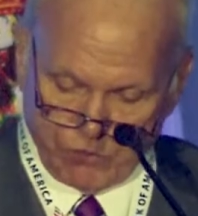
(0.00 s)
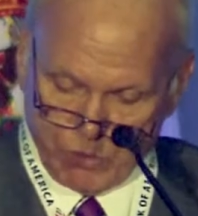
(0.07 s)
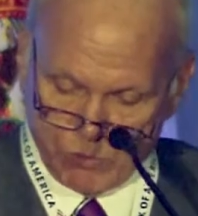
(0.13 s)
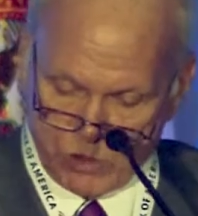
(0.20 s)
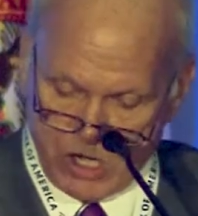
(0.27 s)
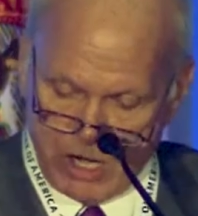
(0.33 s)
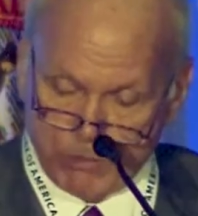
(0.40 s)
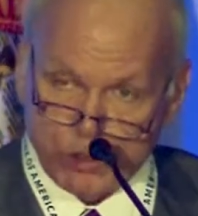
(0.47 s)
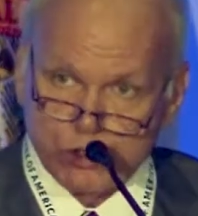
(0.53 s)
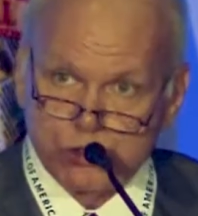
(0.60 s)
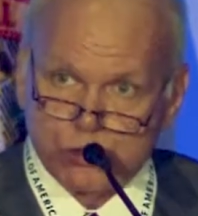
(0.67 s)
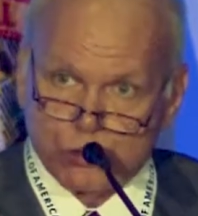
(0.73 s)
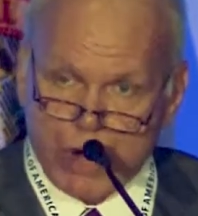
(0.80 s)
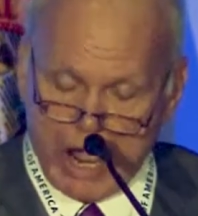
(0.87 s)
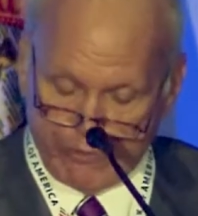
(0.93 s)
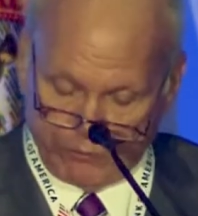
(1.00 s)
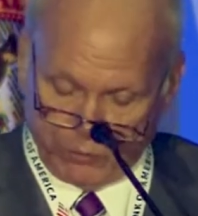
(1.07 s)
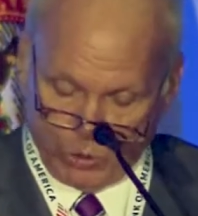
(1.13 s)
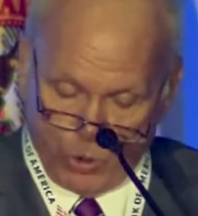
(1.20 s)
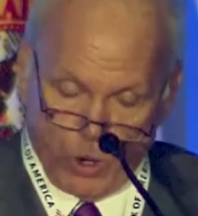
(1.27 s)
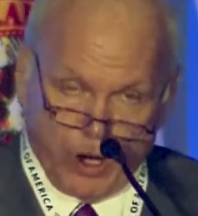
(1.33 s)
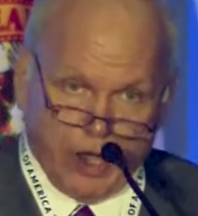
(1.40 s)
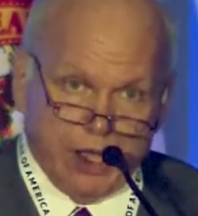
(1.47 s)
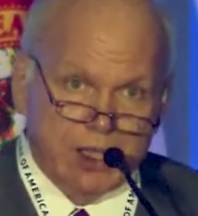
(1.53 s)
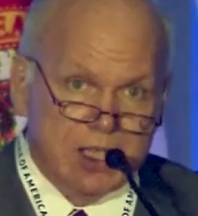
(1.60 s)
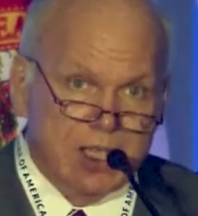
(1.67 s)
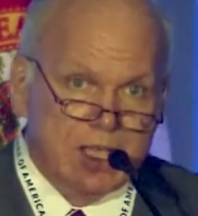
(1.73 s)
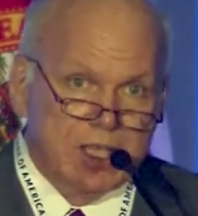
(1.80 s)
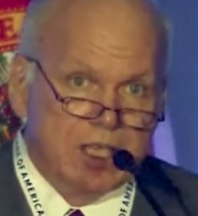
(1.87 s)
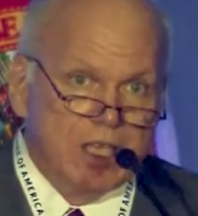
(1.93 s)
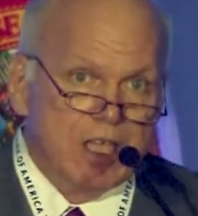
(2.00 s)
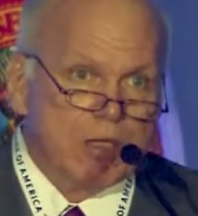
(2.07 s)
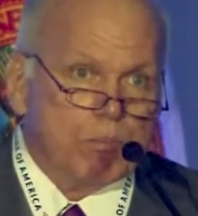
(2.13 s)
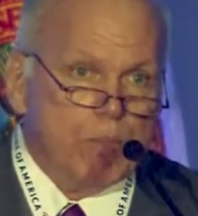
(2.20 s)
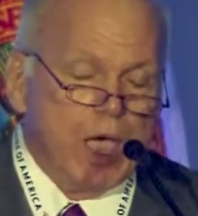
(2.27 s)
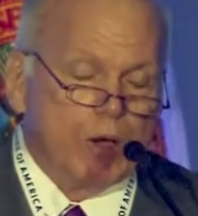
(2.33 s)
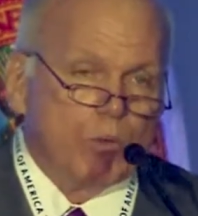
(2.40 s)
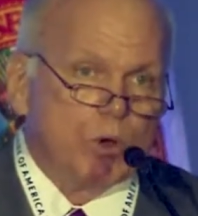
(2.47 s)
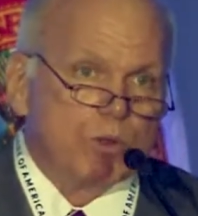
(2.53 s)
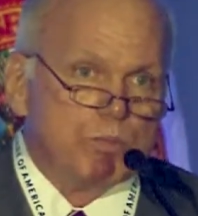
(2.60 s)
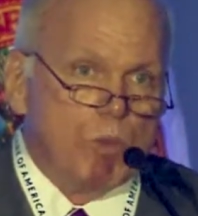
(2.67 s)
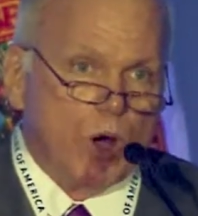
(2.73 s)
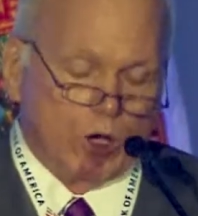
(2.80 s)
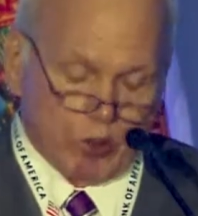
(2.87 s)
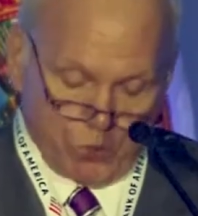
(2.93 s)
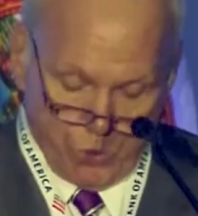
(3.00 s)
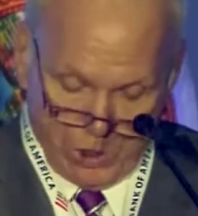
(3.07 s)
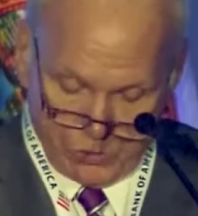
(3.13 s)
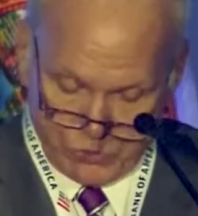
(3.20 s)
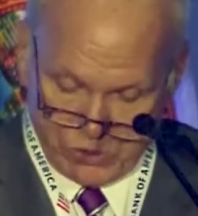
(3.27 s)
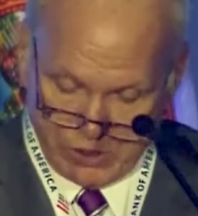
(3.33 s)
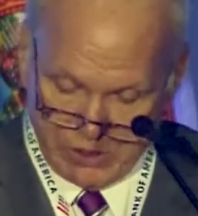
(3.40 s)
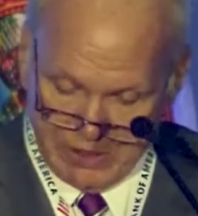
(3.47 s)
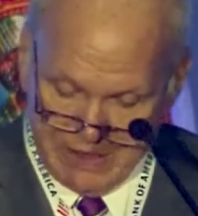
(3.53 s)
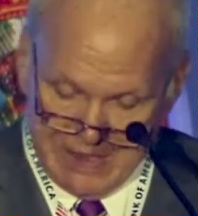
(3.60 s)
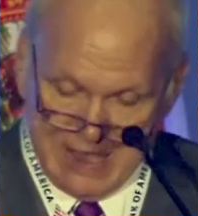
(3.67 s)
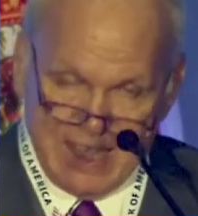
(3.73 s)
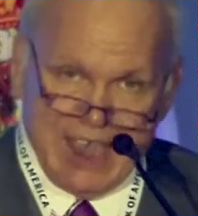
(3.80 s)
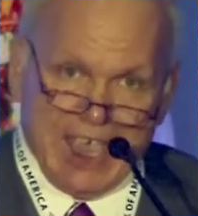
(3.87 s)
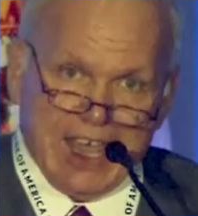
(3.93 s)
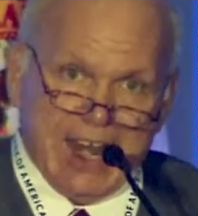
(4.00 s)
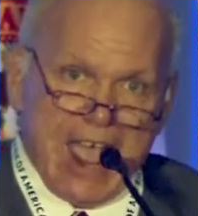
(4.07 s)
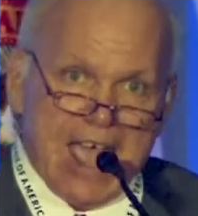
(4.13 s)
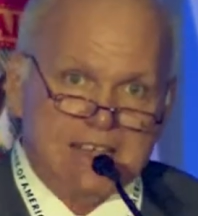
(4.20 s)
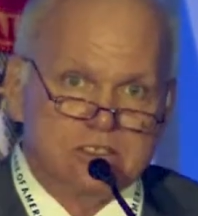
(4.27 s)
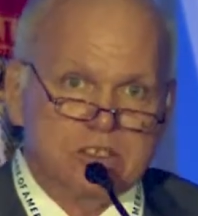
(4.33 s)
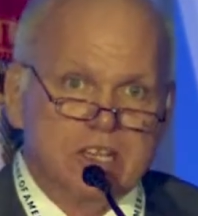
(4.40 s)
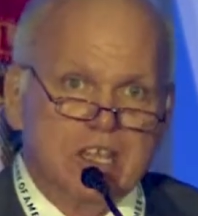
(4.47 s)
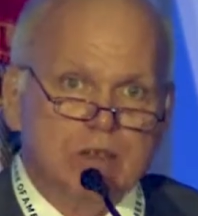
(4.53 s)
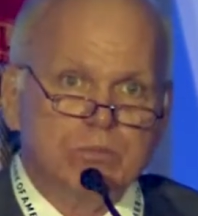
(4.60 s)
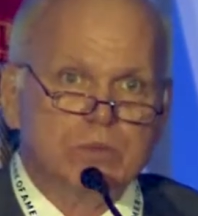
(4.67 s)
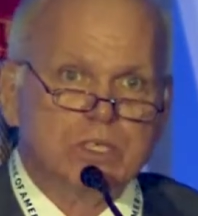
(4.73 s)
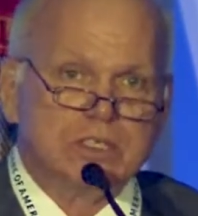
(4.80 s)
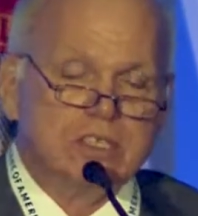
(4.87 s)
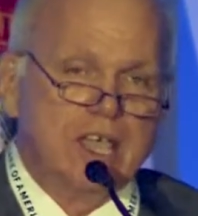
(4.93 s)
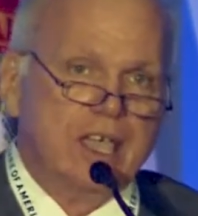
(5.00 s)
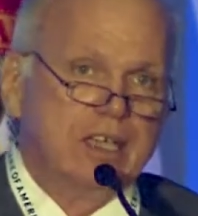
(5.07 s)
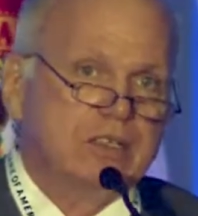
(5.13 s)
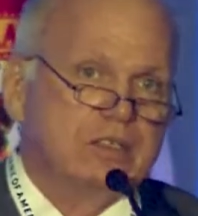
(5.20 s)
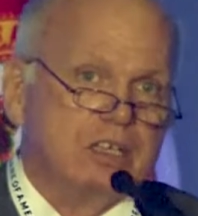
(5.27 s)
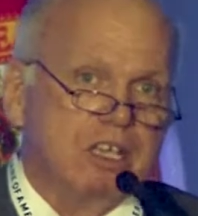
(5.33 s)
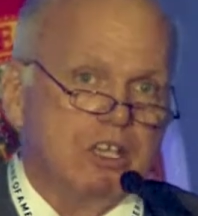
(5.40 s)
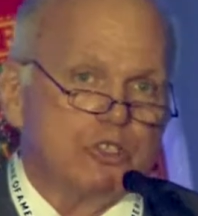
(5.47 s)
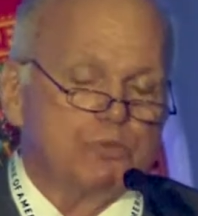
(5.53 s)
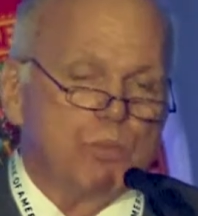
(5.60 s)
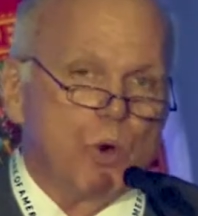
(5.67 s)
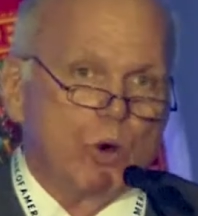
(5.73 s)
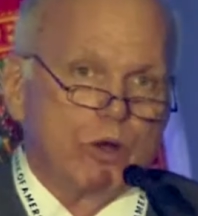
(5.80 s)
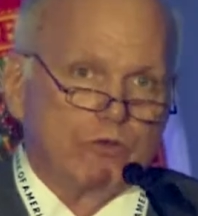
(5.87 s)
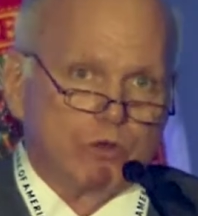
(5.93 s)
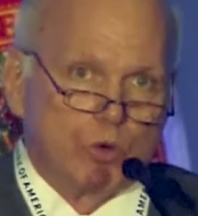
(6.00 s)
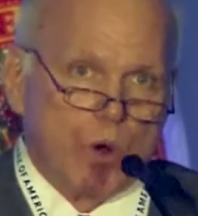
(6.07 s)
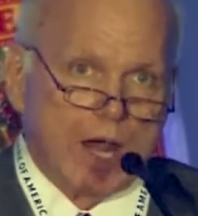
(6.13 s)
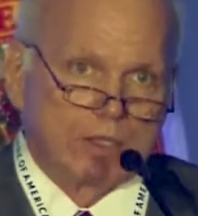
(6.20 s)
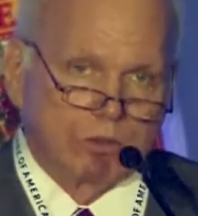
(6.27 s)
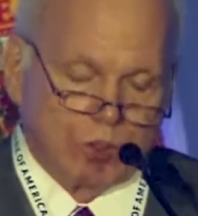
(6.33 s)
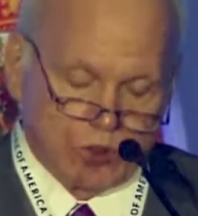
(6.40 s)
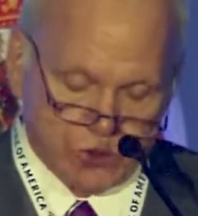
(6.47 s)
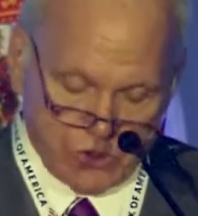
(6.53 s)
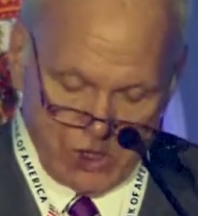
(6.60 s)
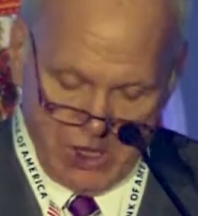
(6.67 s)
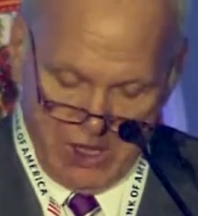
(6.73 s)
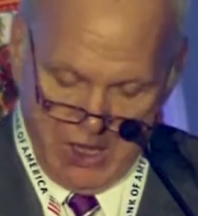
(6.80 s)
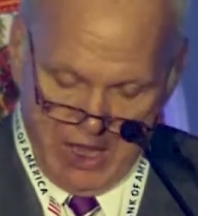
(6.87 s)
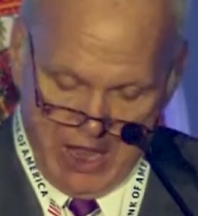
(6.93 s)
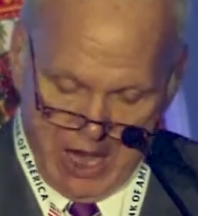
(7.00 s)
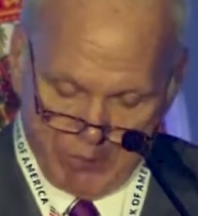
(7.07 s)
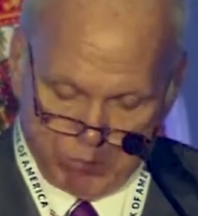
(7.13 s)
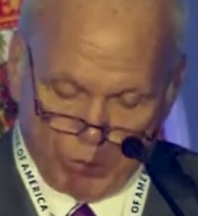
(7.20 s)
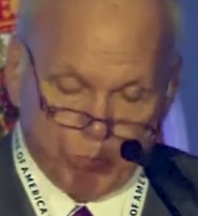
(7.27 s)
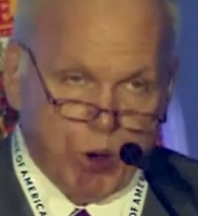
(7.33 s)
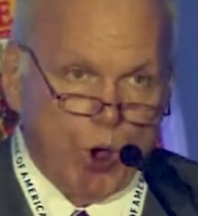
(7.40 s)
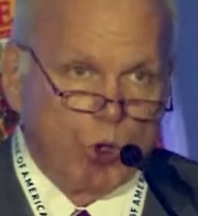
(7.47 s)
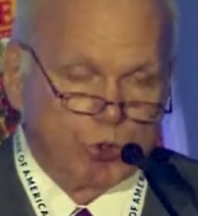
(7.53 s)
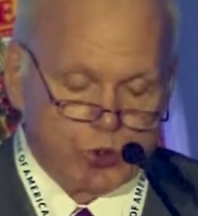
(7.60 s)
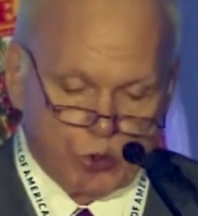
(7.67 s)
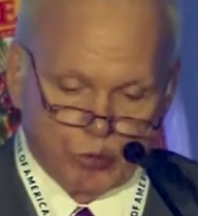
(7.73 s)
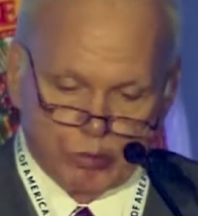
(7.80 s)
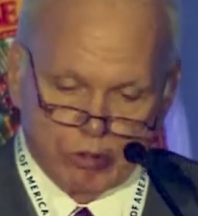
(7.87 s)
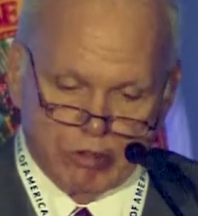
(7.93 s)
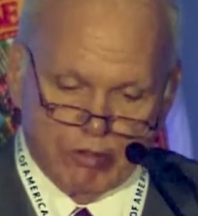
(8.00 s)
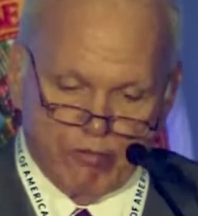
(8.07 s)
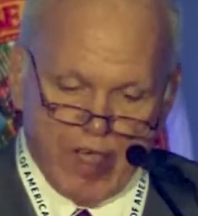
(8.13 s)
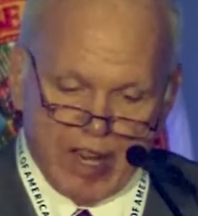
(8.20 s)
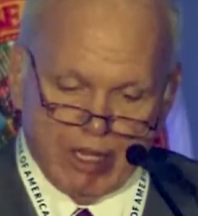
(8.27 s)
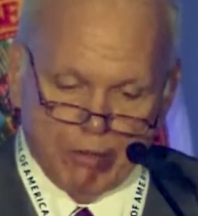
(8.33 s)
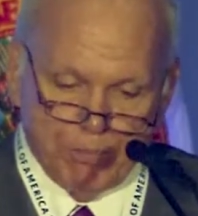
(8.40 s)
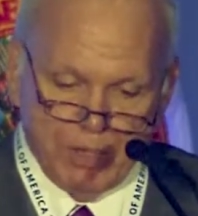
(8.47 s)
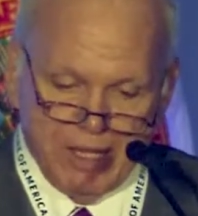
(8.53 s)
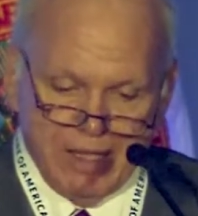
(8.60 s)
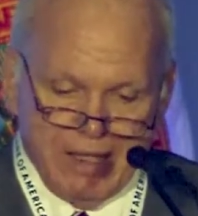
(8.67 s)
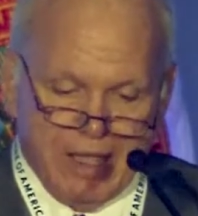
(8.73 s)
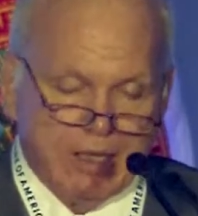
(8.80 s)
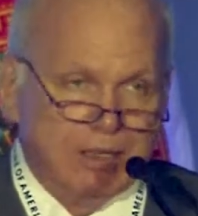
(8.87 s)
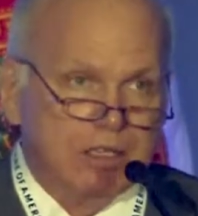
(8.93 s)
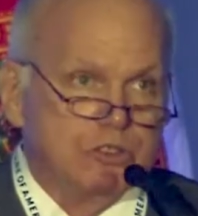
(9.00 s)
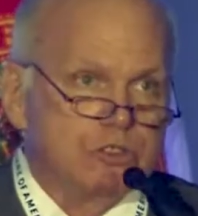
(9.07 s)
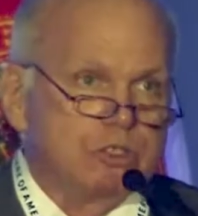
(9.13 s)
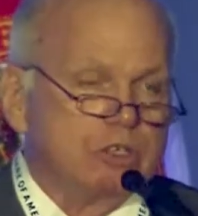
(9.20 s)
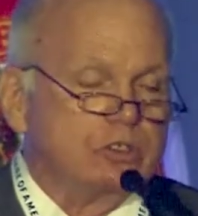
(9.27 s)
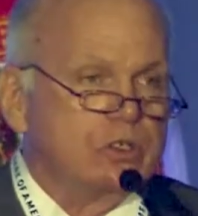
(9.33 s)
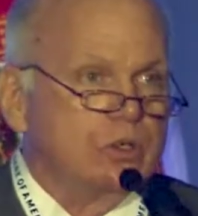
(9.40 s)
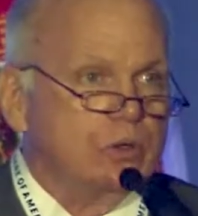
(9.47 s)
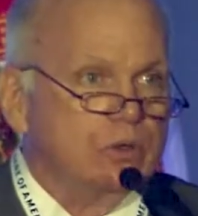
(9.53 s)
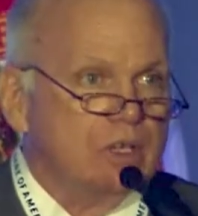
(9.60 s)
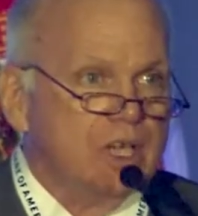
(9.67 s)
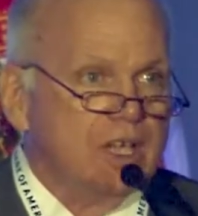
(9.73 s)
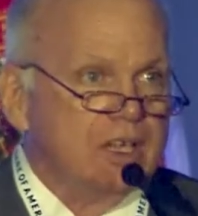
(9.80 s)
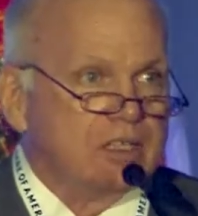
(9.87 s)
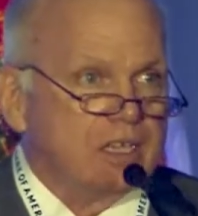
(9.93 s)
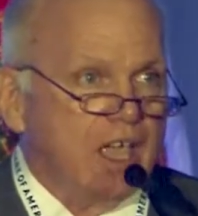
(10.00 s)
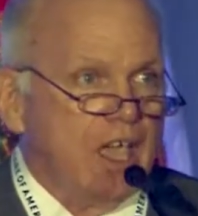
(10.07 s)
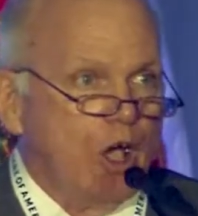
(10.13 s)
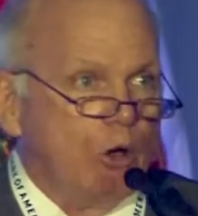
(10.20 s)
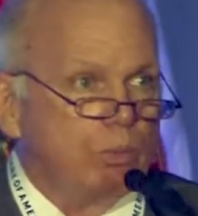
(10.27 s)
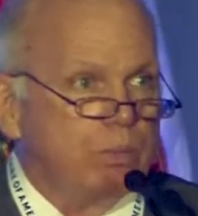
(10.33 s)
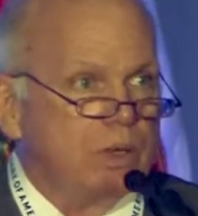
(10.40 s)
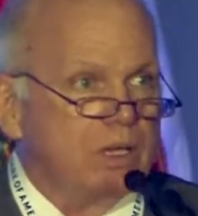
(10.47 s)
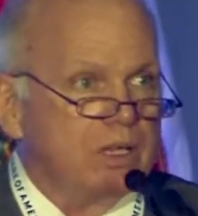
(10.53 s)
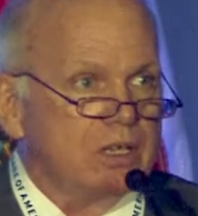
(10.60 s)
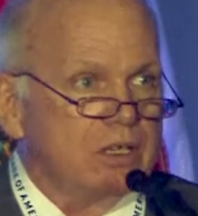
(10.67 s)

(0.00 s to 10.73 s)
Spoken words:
from chambers throughout Florida met with Mark Wilson and asked him to take to his board of directors a proposal to develop an institute to help